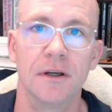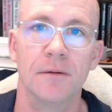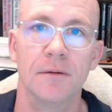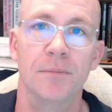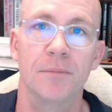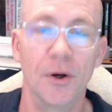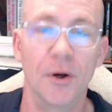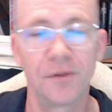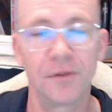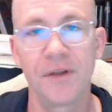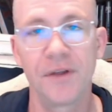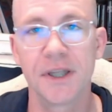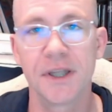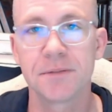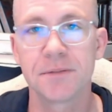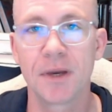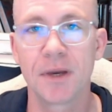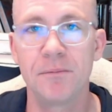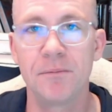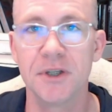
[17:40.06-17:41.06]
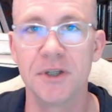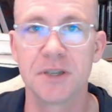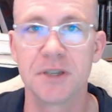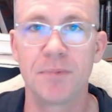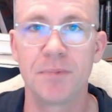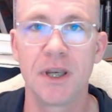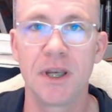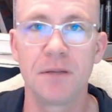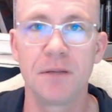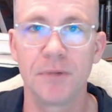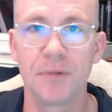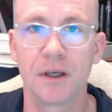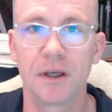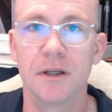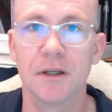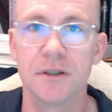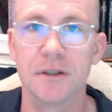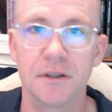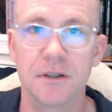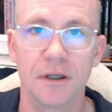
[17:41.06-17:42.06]
both fans might be spinning
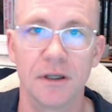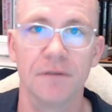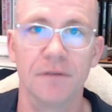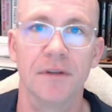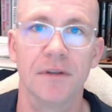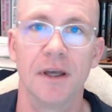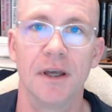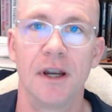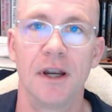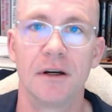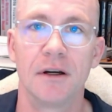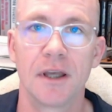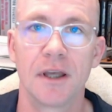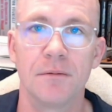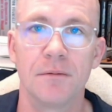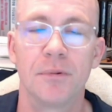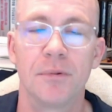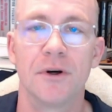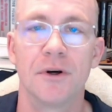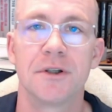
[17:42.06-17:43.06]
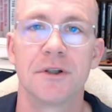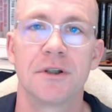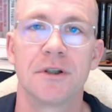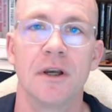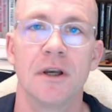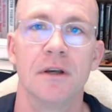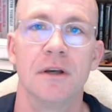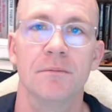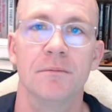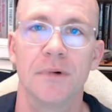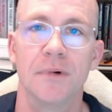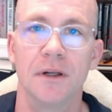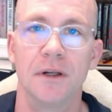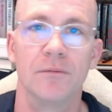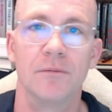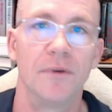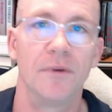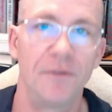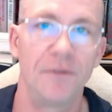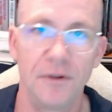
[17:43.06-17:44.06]
because of the air getting pushed,
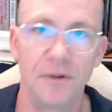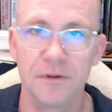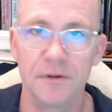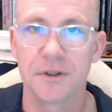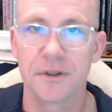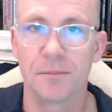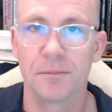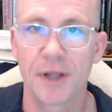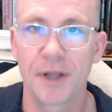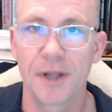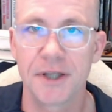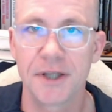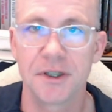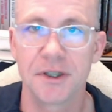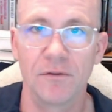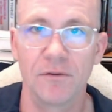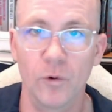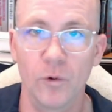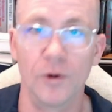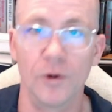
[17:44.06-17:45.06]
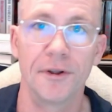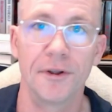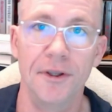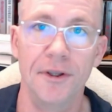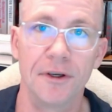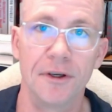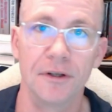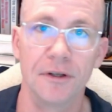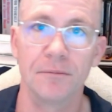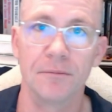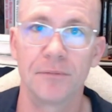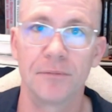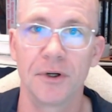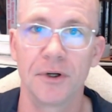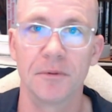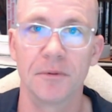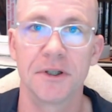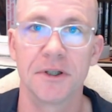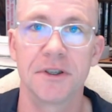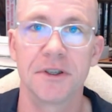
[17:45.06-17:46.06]
but if you use a plastic fork, you can
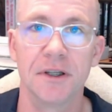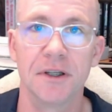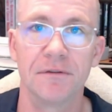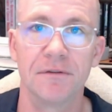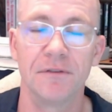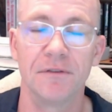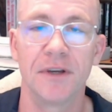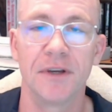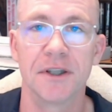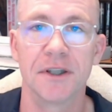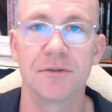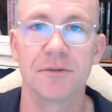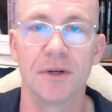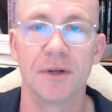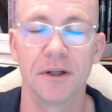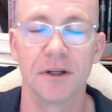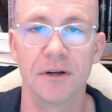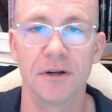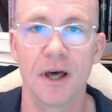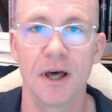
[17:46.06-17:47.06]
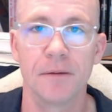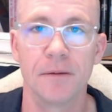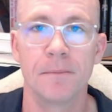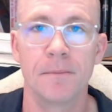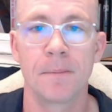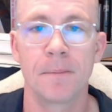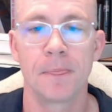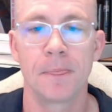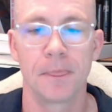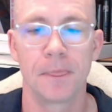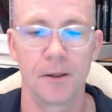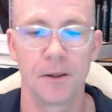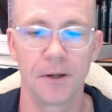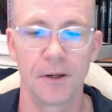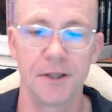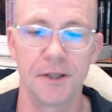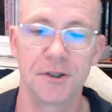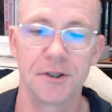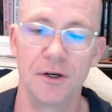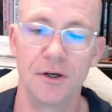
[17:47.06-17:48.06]
pretty much see if the fan's running or not.
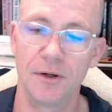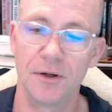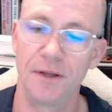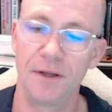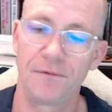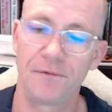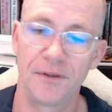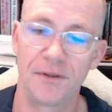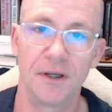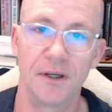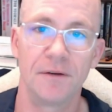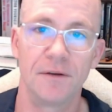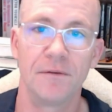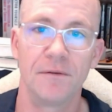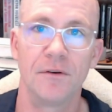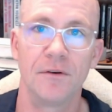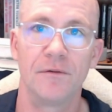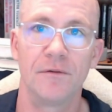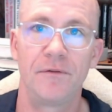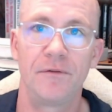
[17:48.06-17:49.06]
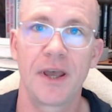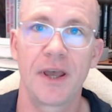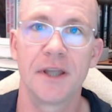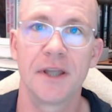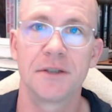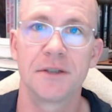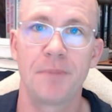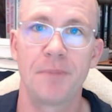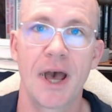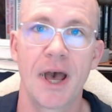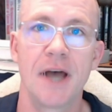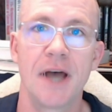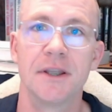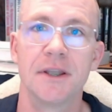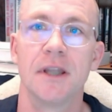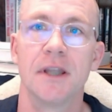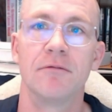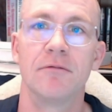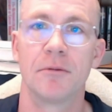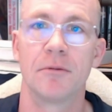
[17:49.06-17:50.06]
Okay, so if the fan's bad,
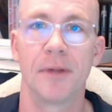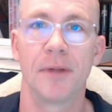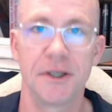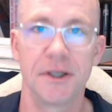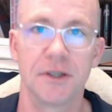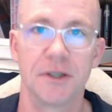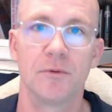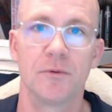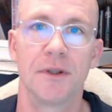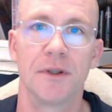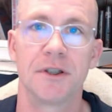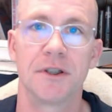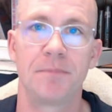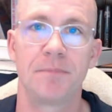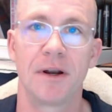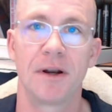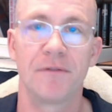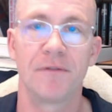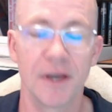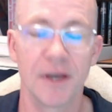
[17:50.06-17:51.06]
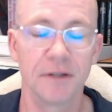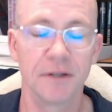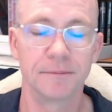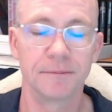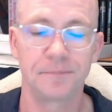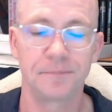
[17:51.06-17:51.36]
then replace it with a spare fan.